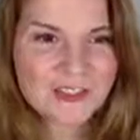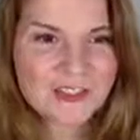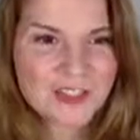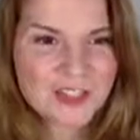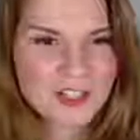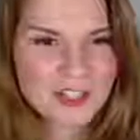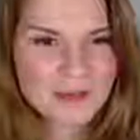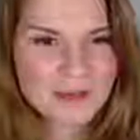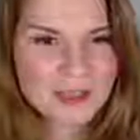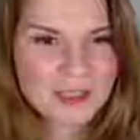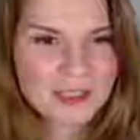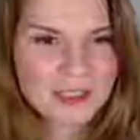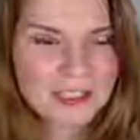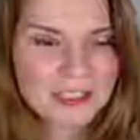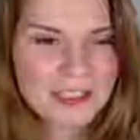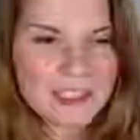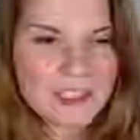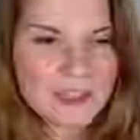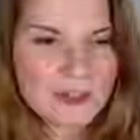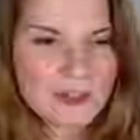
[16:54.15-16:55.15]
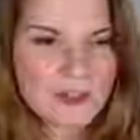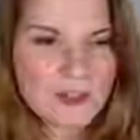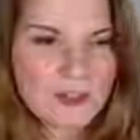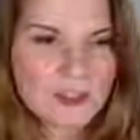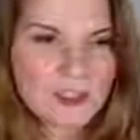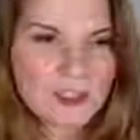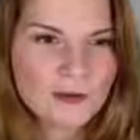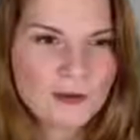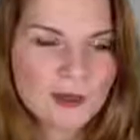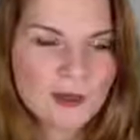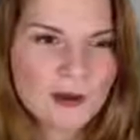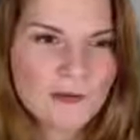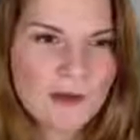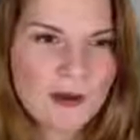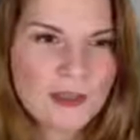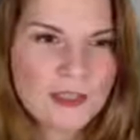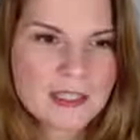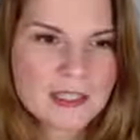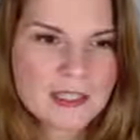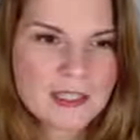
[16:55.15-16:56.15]
There's going to be a link to the early bird
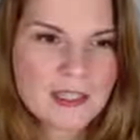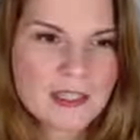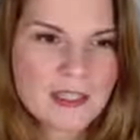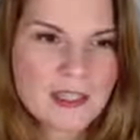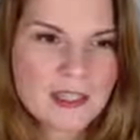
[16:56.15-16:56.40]
pricing